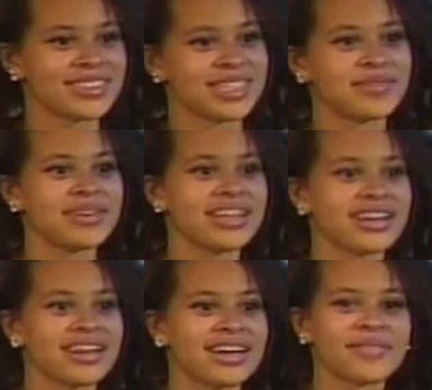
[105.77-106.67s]
see me there.
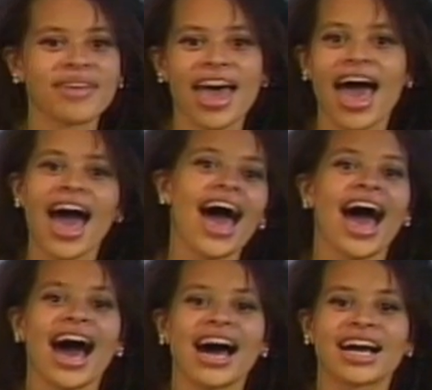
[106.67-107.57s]

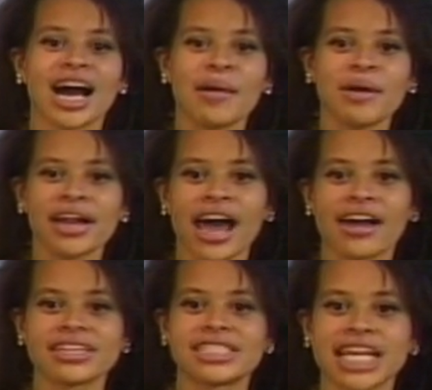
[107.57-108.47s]
Come on out
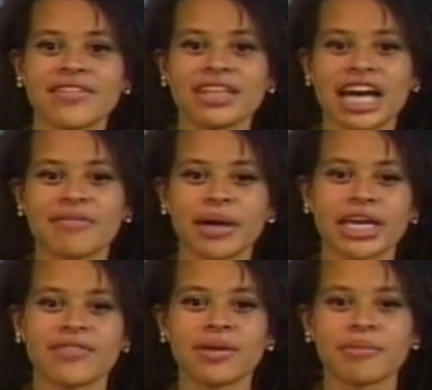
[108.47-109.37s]
and save a life by
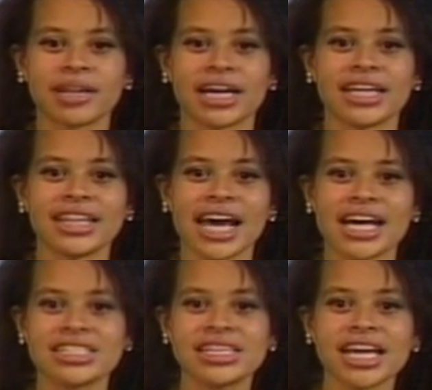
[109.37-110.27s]
giving blood. The
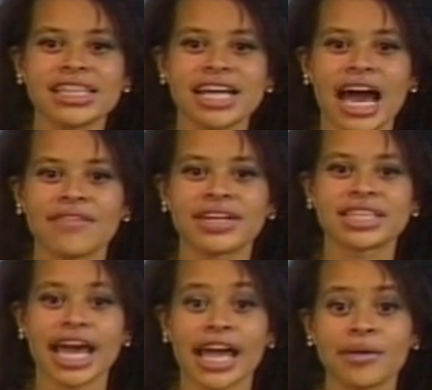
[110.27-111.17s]
SGA is having its
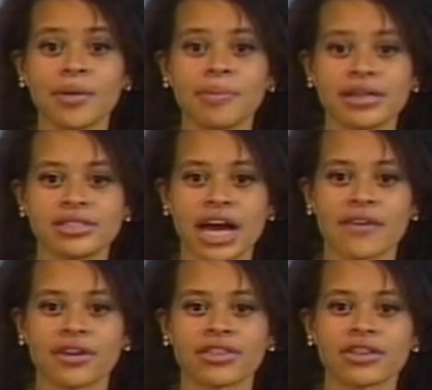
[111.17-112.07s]
annual blood drive
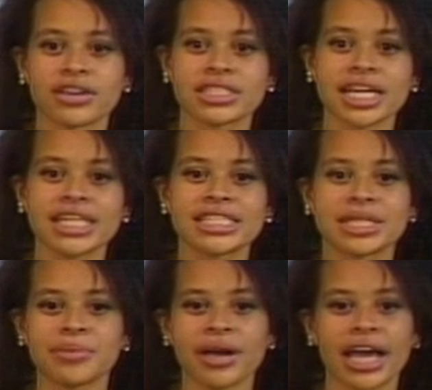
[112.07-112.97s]
on Thursday,
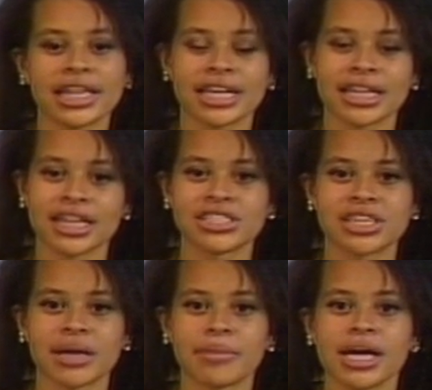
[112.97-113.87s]
December 8th in the
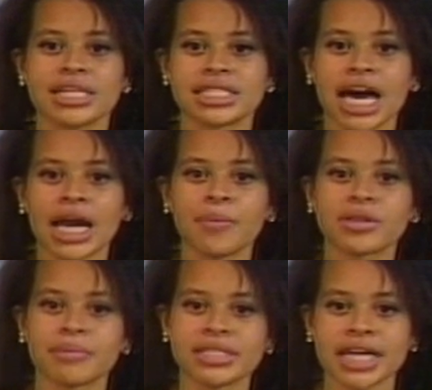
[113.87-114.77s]
gym. Sign up with
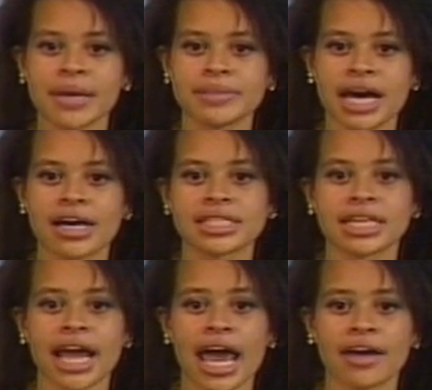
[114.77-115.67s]
Miss Abe's House in
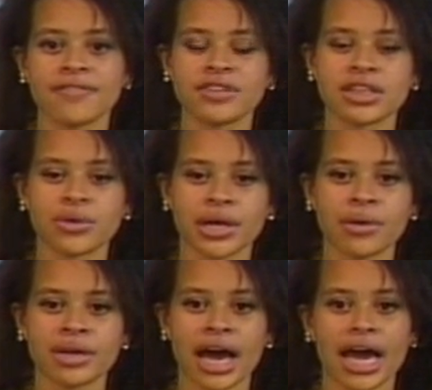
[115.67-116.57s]
F309.
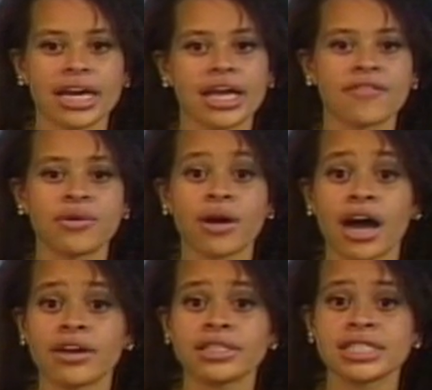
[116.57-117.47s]
If you're
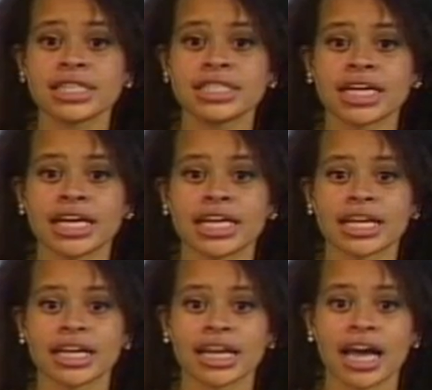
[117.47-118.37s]
under 16,
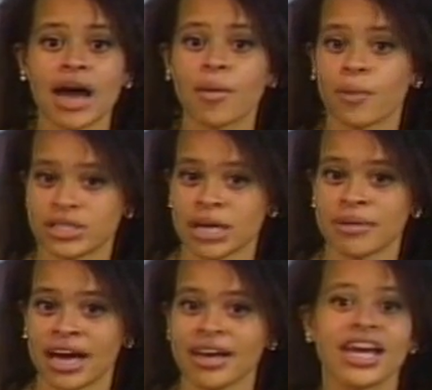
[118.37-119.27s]
which I'm
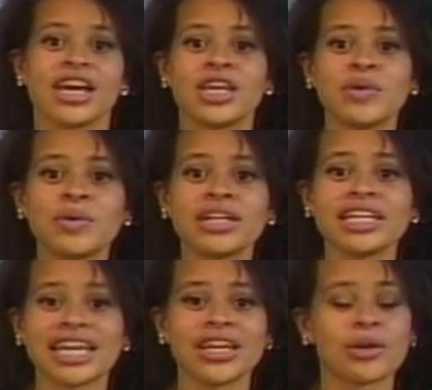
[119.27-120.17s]
not, you will
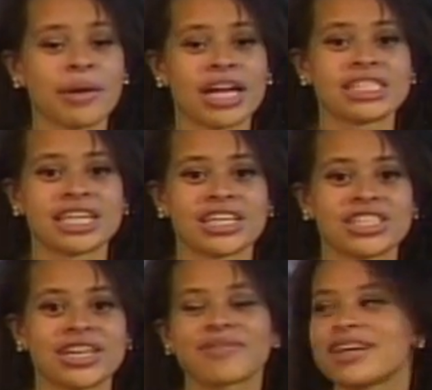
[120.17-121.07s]
need your parents' signature
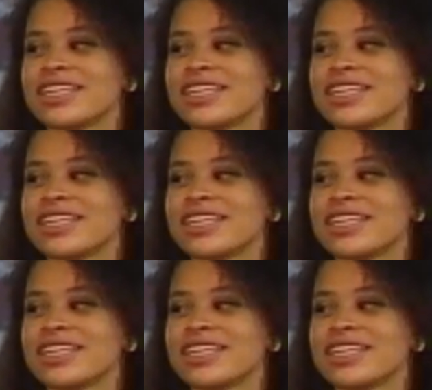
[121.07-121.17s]
because